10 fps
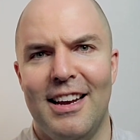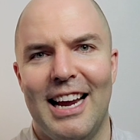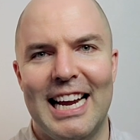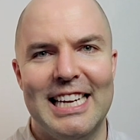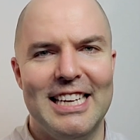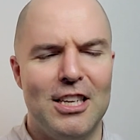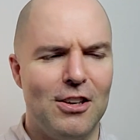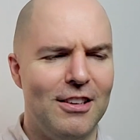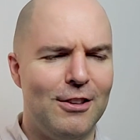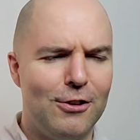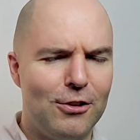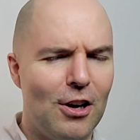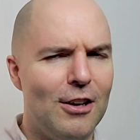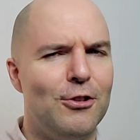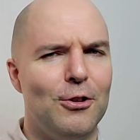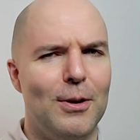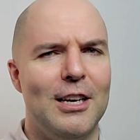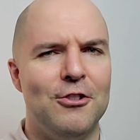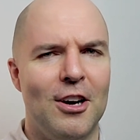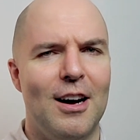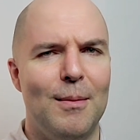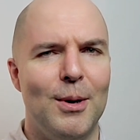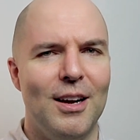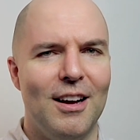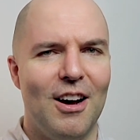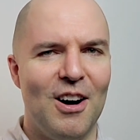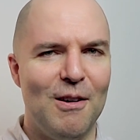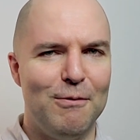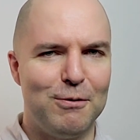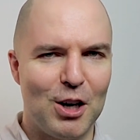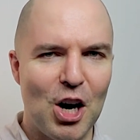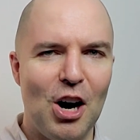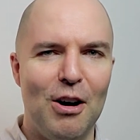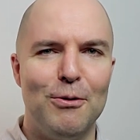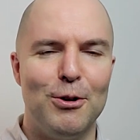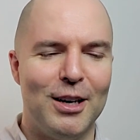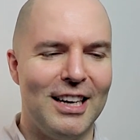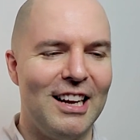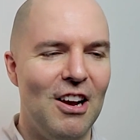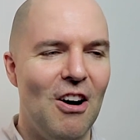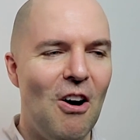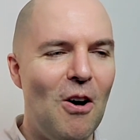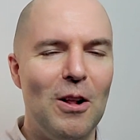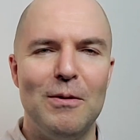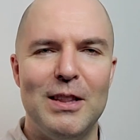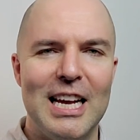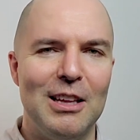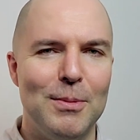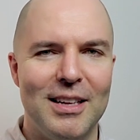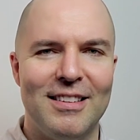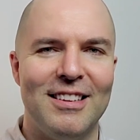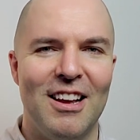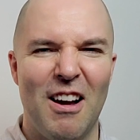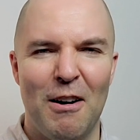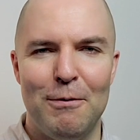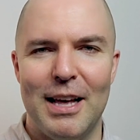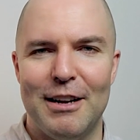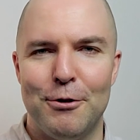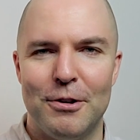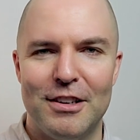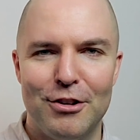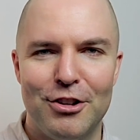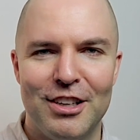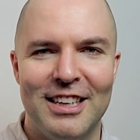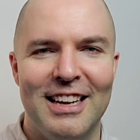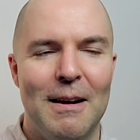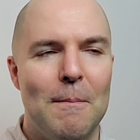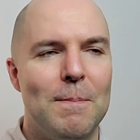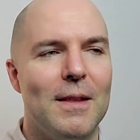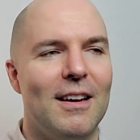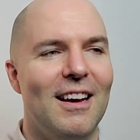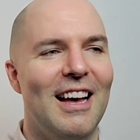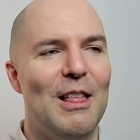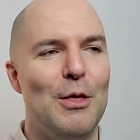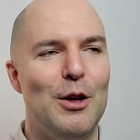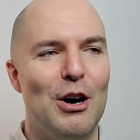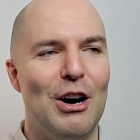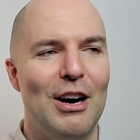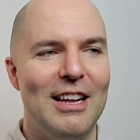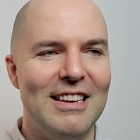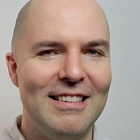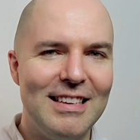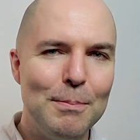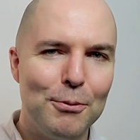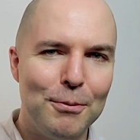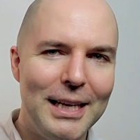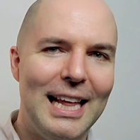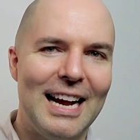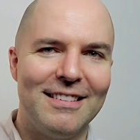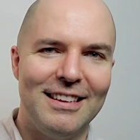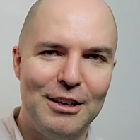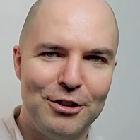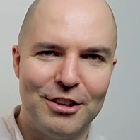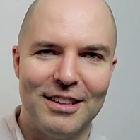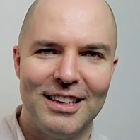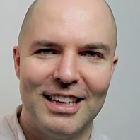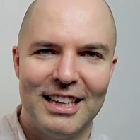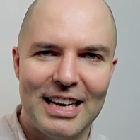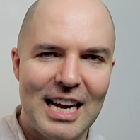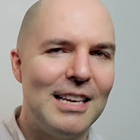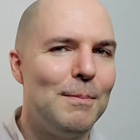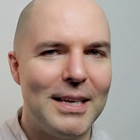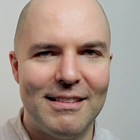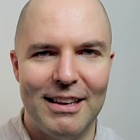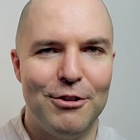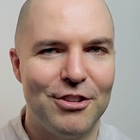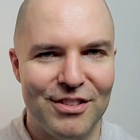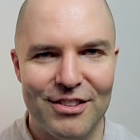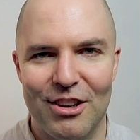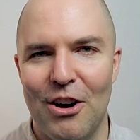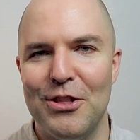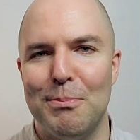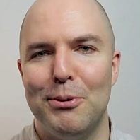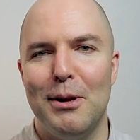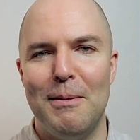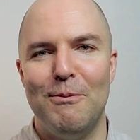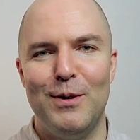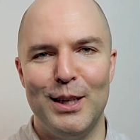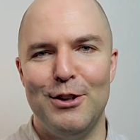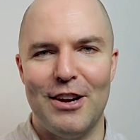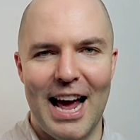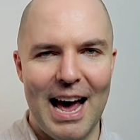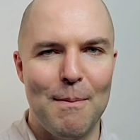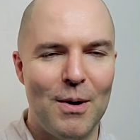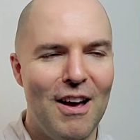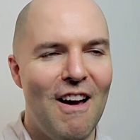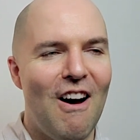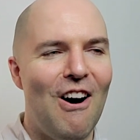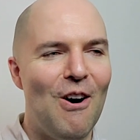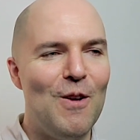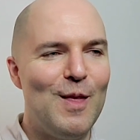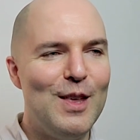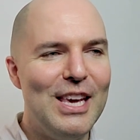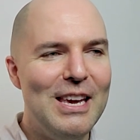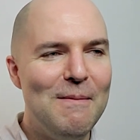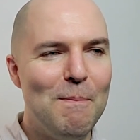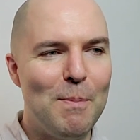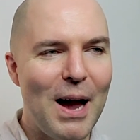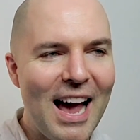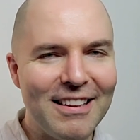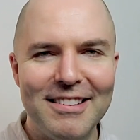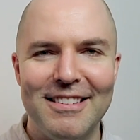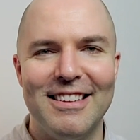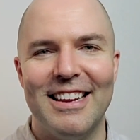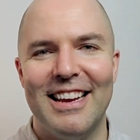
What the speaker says: And it does such a great job of covering all of the elements of that tradition. The deep relaxation guided meditations on the Plum Village app are the best